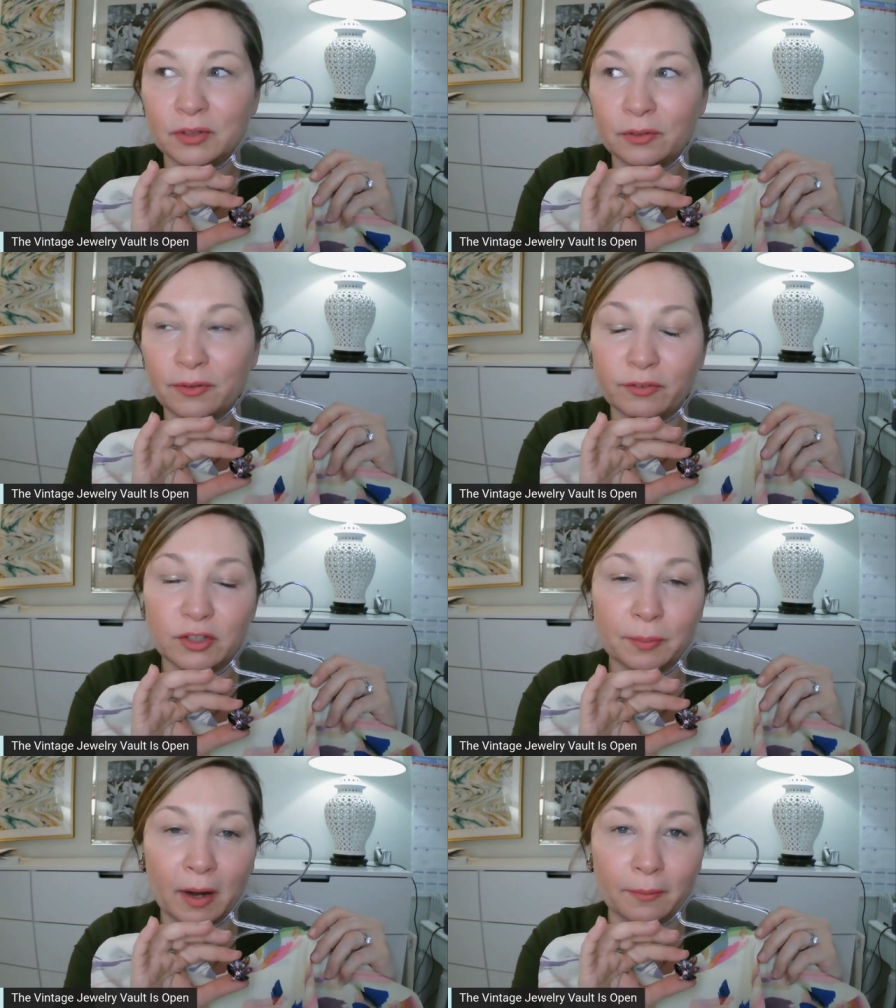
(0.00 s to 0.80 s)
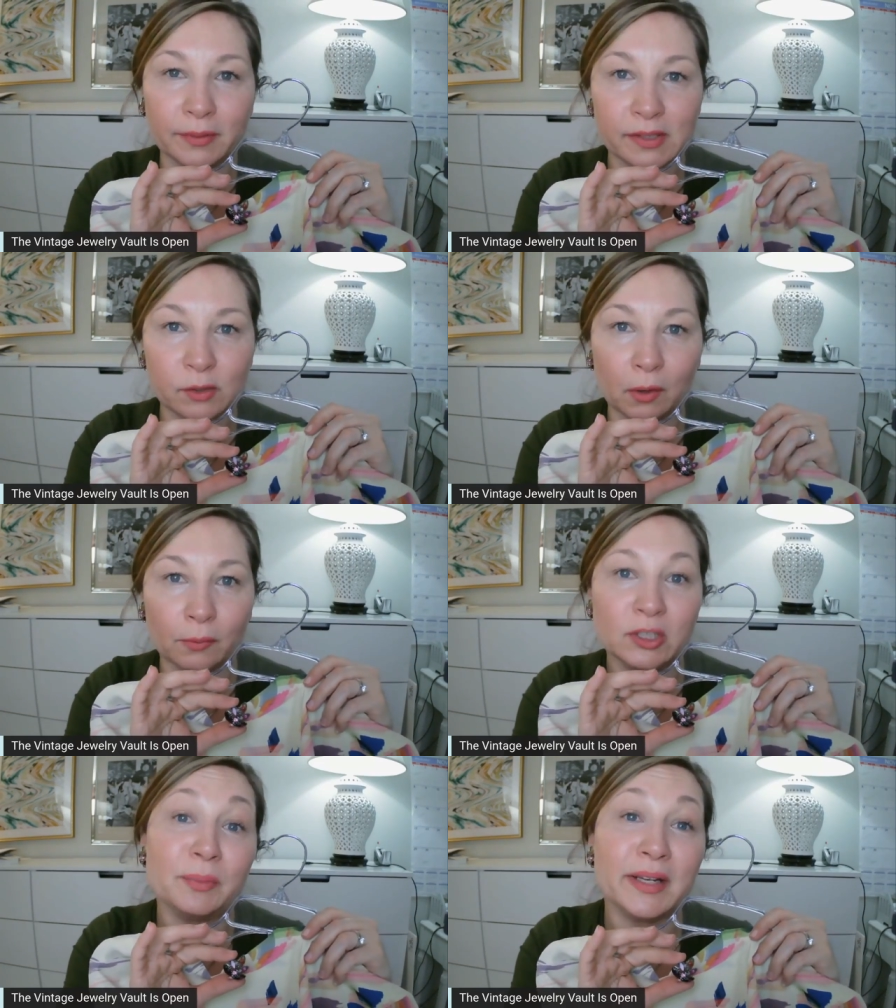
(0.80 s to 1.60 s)
your favorite department store,
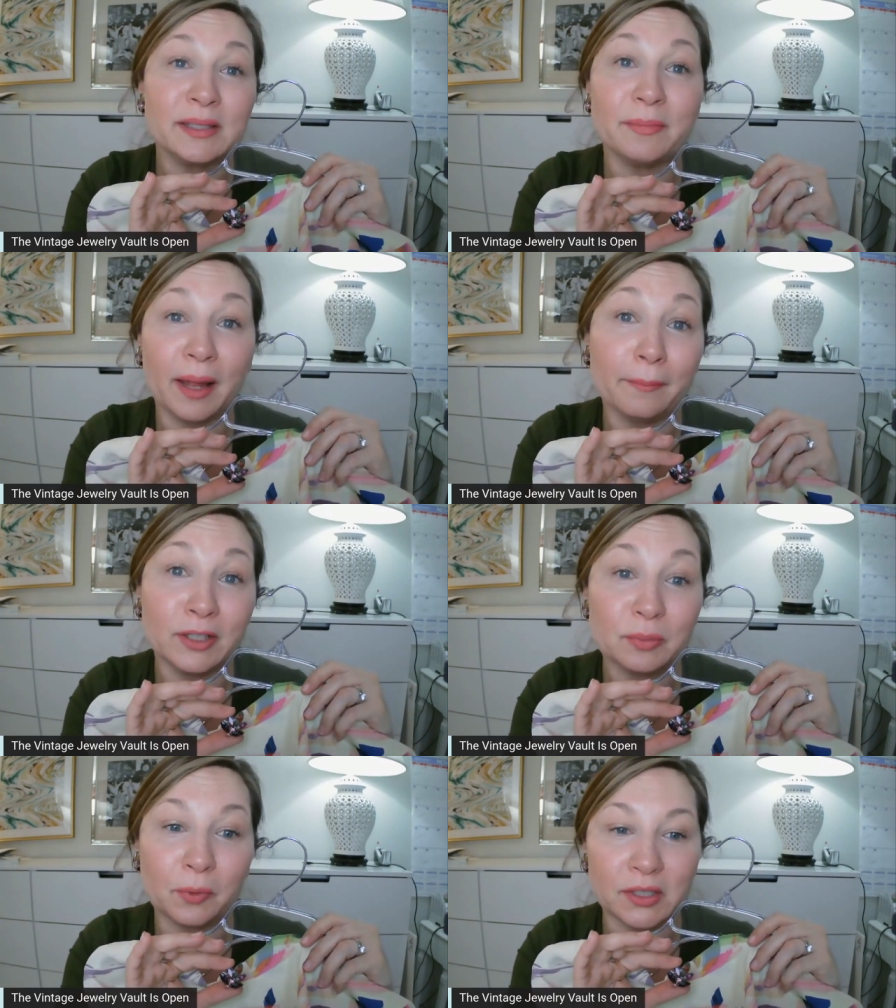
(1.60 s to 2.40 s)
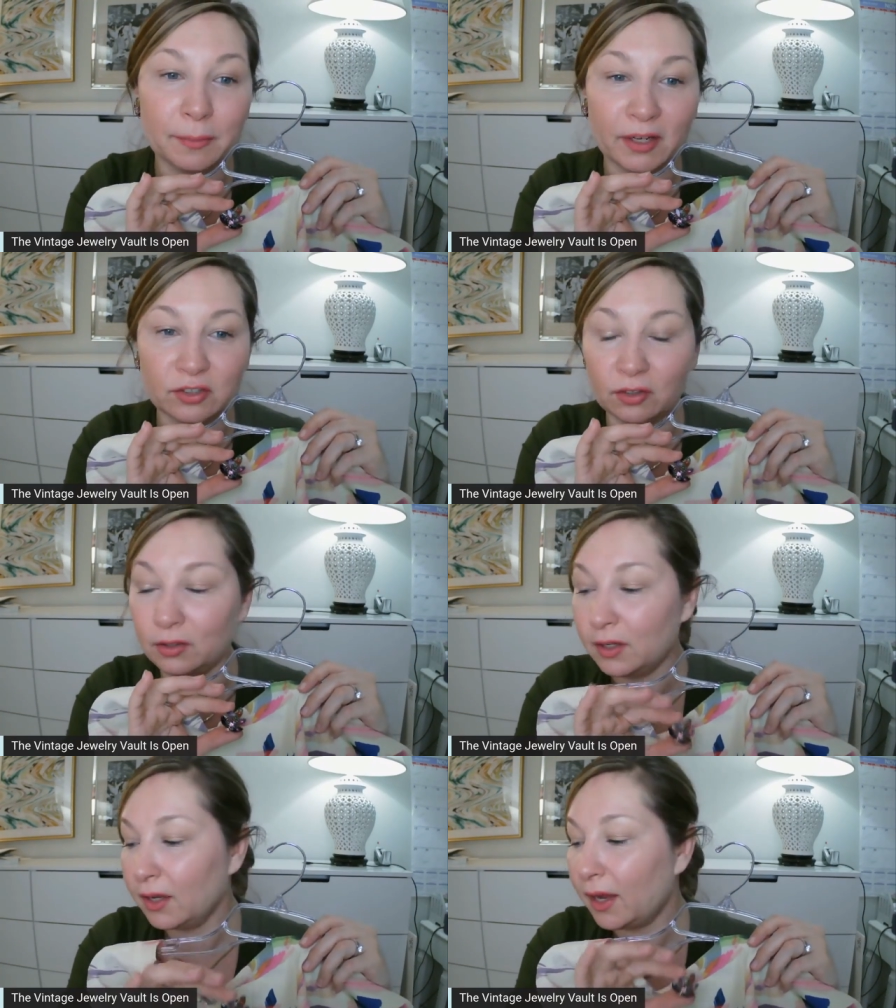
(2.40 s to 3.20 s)
which makes them that much more special.